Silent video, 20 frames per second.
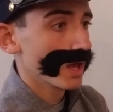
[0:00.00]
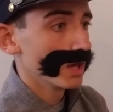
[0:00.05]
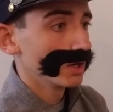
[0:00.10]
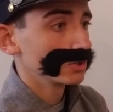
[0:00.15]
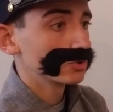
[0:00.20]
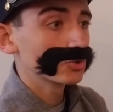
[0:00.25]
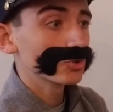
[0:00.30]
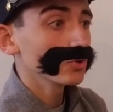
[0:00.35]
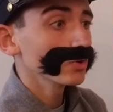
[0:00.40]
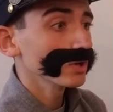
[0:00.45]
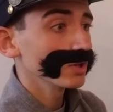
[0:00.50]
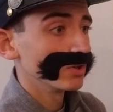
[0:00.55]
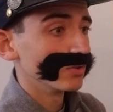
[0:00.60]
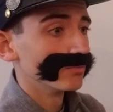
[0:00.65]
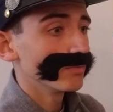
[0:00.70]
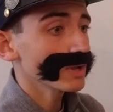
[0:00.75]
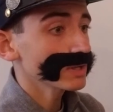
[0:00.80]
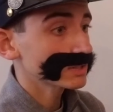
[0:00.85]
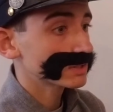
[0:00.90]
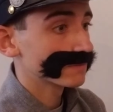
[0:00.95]
surely you
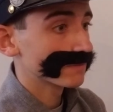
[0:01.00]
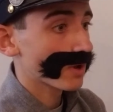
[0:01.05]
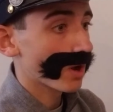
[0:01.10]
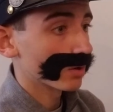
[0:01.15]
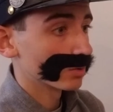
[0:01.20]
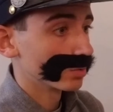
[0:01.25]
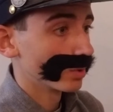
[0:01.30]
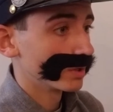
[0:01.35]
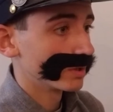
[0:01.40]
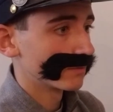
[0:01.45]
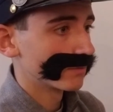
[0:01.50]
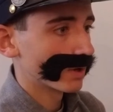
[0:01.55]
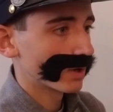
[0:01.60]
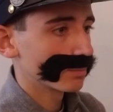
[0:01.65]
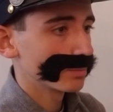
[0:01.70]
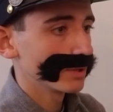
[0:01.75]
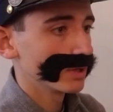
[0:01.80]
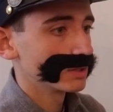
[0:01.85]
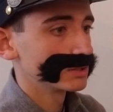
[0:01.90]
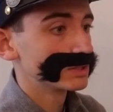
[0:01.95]
must have caught wind of what
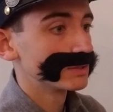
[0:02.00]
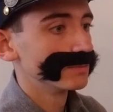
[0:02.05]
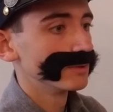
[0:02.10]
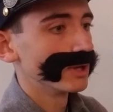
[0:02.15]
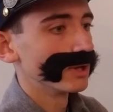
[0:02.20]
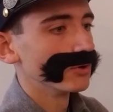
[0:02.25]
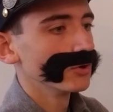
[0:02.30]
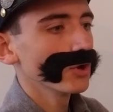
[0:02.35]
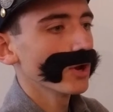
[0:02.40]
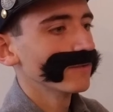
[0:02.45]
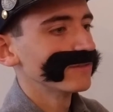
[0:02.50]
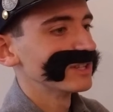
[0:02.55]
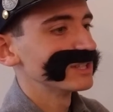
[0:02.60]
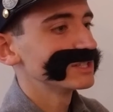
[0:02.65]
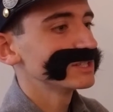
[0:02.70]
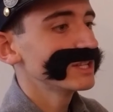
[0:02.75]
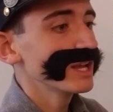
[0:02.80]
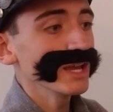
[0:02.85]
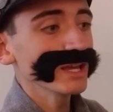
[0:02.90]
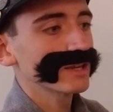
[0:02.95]
appears to be a nervous
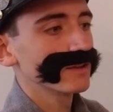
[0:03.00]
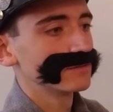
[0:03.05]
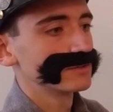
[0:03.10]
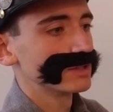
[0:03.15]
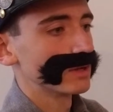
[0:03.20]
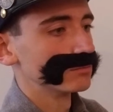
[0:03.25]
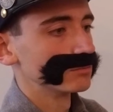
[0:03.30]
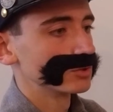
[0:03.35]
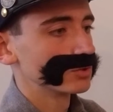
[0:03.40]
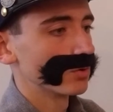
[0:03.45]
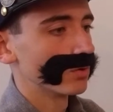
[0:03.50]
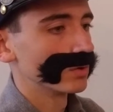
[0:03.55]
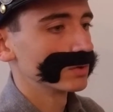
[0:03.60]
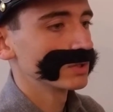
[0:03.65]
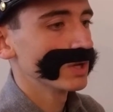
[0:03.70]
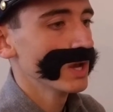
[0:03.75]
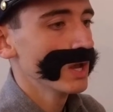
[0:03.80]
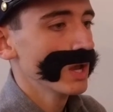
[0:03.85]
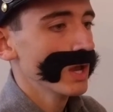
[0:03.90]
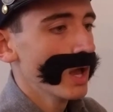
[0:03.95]
tic of some sort.
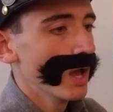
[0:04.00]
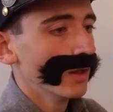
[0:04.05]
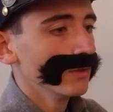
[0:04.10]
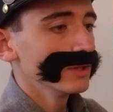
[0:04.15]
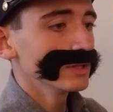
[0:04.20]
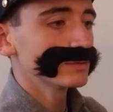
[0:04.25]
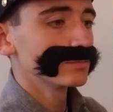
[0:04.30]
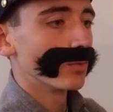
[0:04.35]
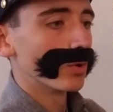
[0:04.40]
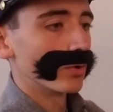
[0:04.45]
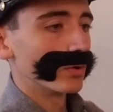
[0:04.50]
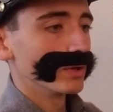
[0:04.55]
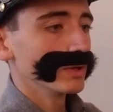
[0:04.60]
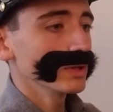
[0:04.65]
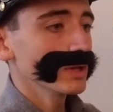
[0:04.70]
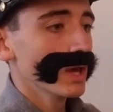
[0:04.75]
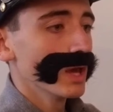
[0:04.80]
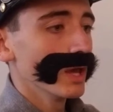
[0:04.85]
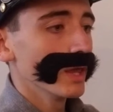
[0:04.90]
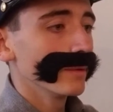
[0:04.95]
This morning,
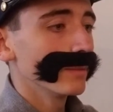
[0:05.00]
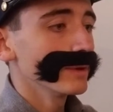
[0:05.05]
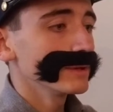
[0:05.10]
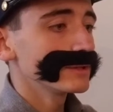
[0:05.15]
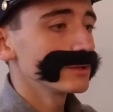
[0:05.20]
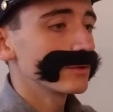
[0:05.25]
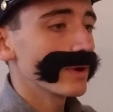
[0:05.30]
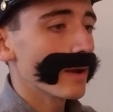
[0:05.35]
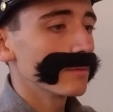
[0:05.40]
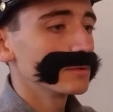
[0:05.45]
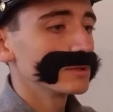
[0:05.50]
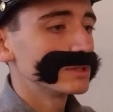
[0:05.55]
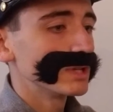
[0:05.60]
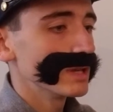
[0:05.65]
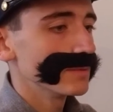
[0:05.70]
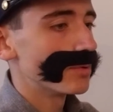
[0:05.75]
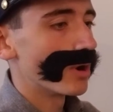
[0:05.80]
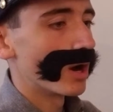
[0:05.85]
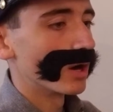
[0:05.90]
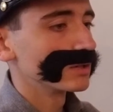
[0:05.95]
he went to grab the
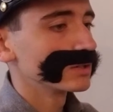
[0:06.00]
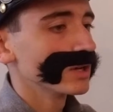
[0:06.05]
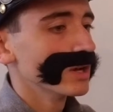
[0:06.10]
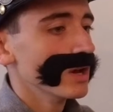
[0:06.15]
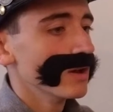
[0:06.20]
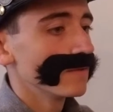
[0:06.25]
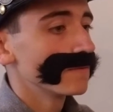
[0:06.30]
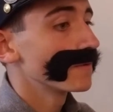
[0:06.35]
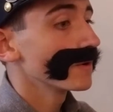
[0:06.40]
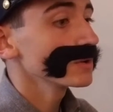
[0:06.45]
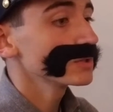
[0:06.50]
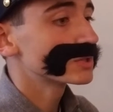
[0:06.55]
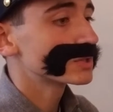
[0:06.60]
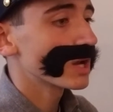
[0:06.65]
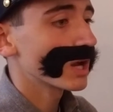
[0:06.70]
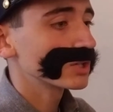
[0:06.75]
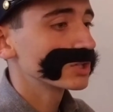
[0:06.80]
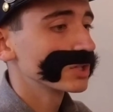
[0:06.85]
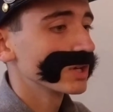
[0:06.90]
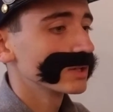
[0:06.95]
teapot, first
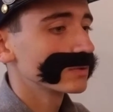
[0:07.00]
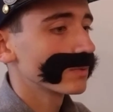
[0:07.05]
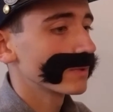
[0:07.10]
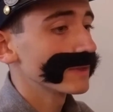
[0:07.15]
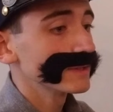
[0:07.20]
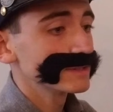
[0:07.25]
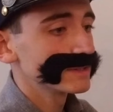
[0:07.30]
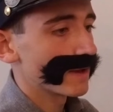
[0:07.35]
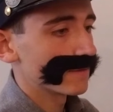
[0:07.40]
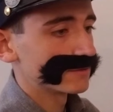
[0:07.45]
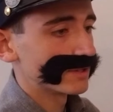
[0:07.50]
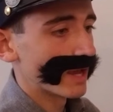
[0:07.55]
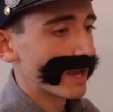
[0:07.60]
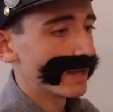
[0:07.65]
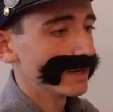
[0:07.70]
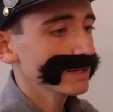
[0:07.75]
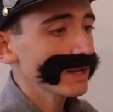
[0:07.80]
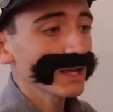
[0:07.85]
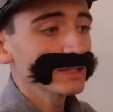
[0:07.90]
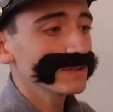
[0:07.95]
touching it with his left
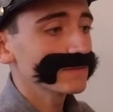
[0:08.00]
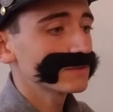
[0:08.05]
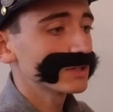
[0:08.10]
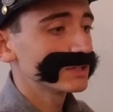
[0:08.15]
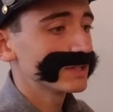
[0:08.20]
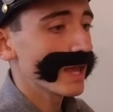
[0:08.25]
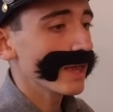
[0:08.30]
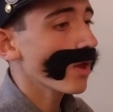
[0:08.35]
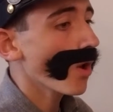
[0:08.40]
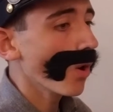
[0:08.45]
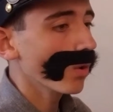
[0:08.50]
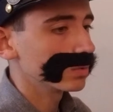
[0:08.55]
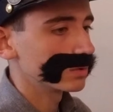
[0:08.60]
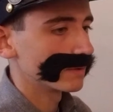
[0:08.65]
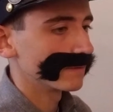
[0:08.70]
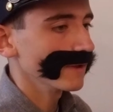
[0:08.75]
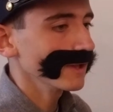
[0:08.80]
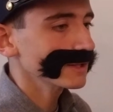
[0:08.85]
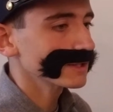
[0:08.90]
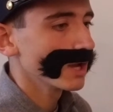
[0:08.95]
hand as if to take hold of
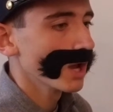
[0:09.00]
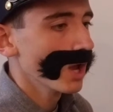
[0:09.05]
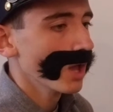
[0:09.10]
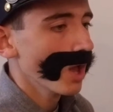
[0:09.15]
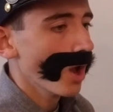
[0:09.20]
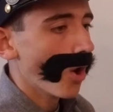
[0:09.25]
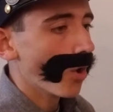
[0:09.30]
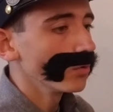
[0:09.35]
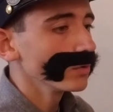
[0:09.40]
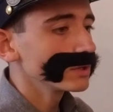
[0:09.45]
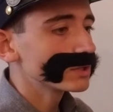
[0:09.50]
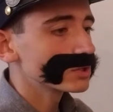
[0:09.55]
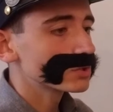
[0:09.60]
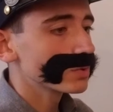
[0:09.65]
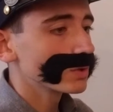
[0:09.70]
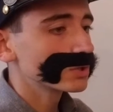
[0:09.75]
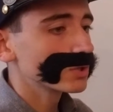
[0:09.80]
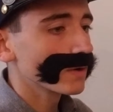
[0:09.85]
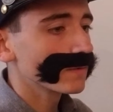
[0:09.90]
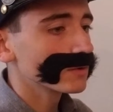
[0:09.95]
it, only to
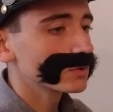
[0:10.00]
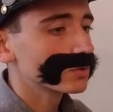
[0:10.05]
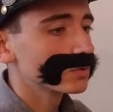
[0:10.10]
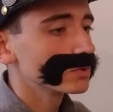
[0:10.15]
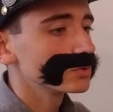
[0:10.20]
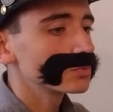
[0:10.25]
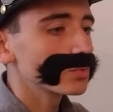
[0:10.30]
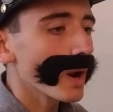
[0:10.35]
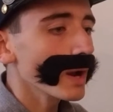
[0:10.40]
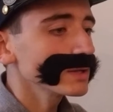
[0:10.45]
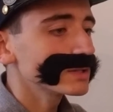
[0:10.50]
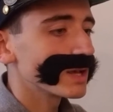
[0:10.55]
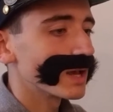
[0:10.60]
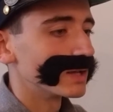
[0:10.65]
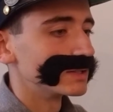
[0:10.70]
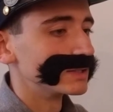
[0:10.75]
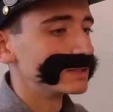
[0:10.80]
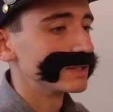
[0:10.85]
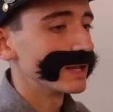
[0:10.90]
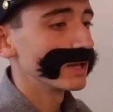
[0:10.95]
switch over to his right
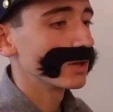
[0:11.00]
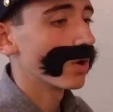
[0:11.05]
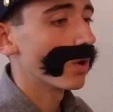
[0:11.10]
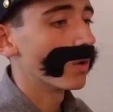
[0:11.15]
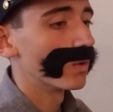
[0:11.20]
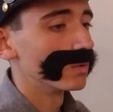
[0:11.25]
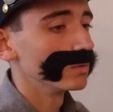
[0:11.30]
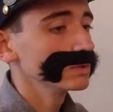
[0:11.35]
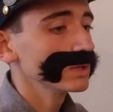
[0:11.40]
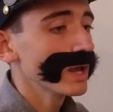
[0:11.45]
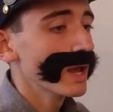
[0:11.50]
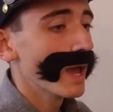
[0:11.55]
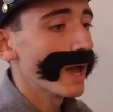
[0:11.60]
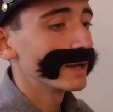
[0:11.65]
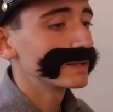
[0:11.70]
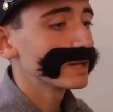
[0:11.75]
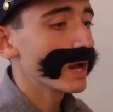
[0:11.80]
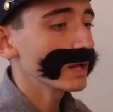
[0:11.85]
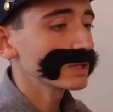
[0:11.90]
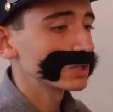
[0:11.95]
hand to take hold and
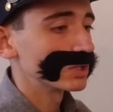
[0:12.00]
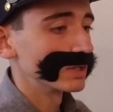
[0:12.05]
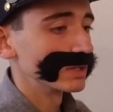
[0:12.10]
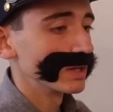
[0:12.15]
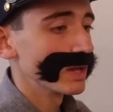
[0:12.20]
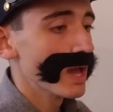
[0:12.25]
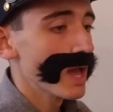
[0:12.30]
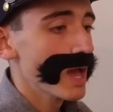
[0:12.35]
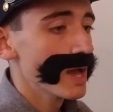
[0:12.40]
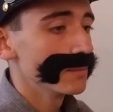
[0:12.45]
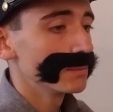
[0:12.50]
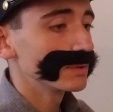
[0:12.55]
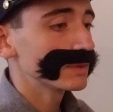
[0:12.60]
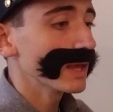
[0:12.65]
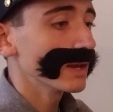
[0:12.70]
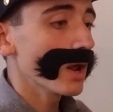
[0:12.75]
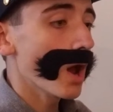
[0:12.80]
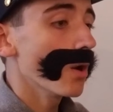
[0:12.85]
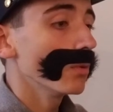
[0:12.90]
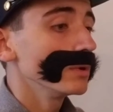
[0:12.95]
touching, but
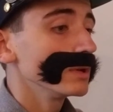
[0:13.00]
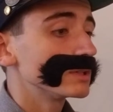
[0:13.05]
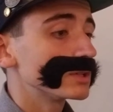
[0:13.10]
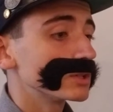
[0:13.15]
then only